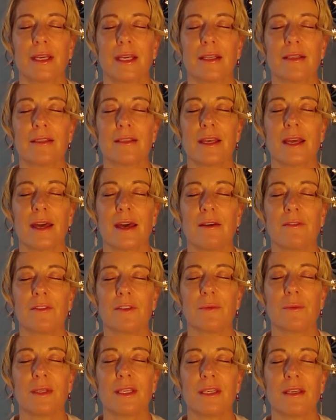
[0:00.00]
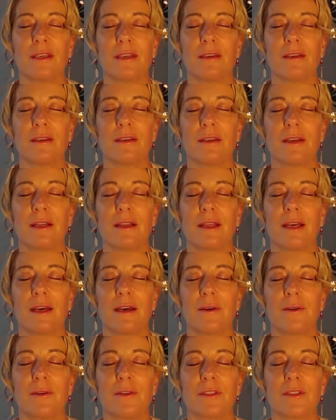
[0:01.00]
And say after me,
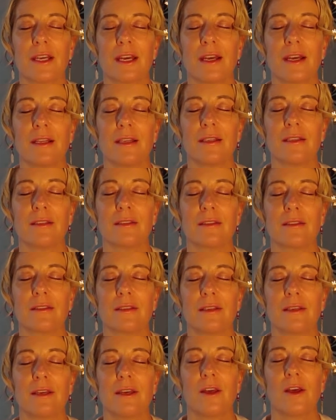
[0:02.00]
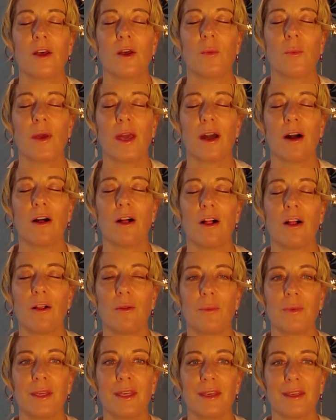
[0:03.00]
aloud or silent, may
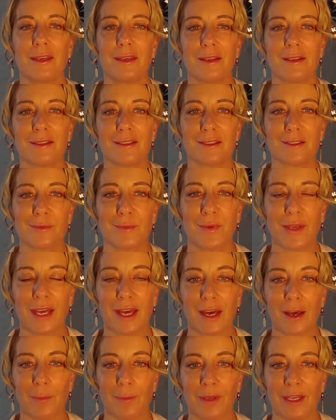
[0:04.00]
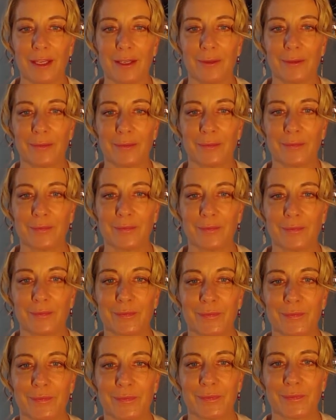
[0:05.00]
all beings be happy.
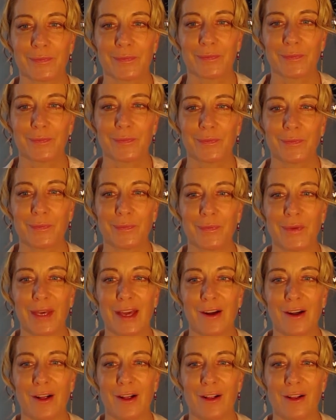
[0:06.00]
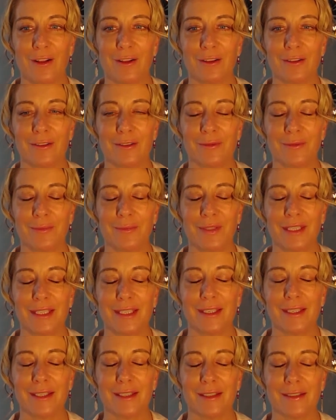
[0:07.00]
May all
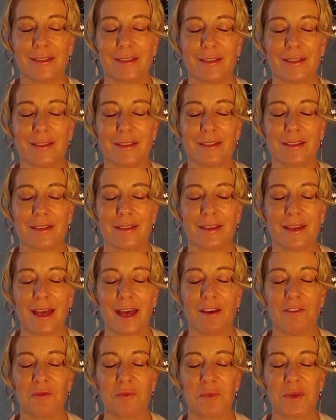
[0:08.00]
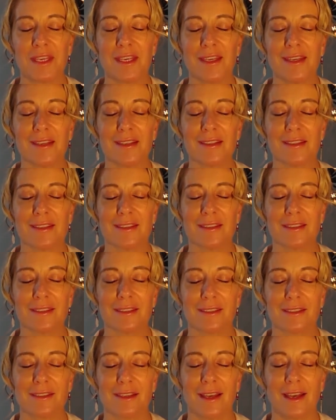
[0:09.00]
beings have peace
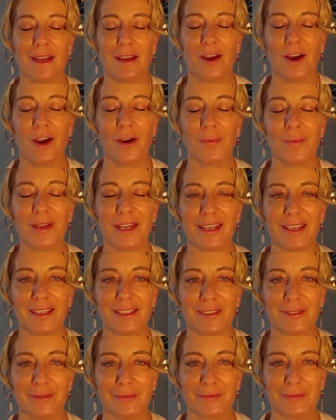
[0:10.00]
and harmony.